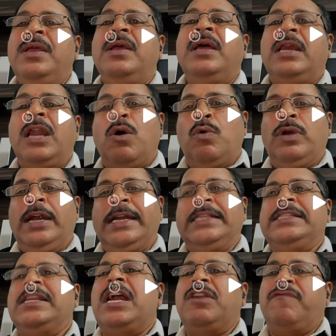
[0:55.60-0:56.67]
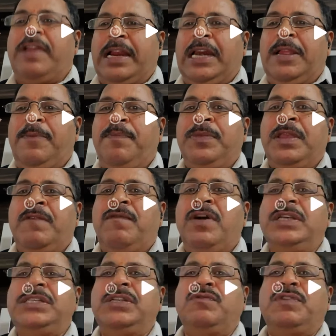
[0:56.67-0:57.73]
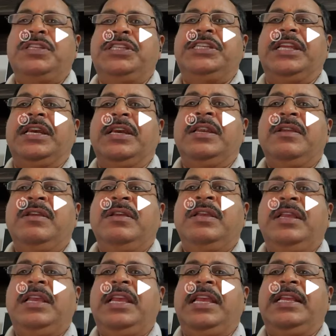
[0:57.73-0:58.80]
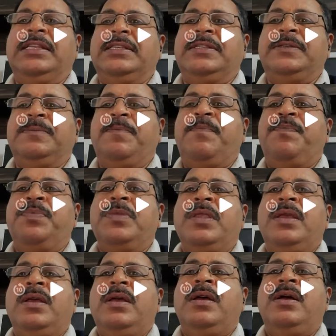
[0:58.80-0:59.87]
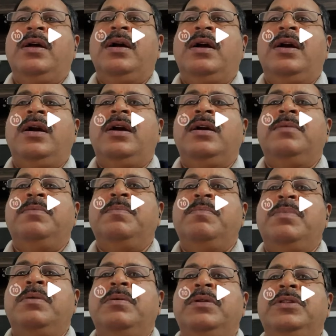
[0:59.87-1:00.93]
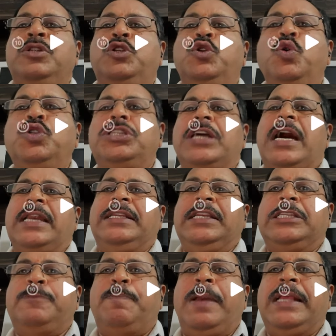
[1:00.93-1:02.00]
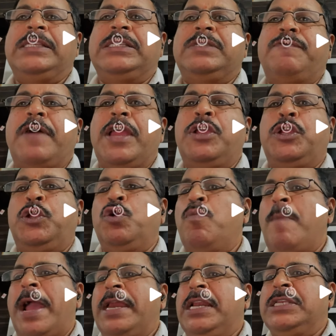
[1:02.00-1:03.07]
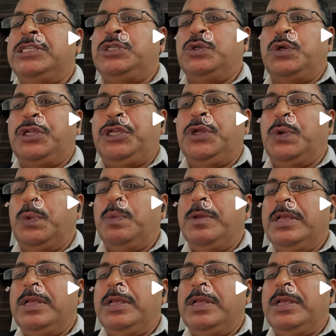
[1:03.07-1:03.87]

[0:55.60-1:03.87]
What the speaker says: Now, let us start quickly. First question is two charges plus 5q minus 2q.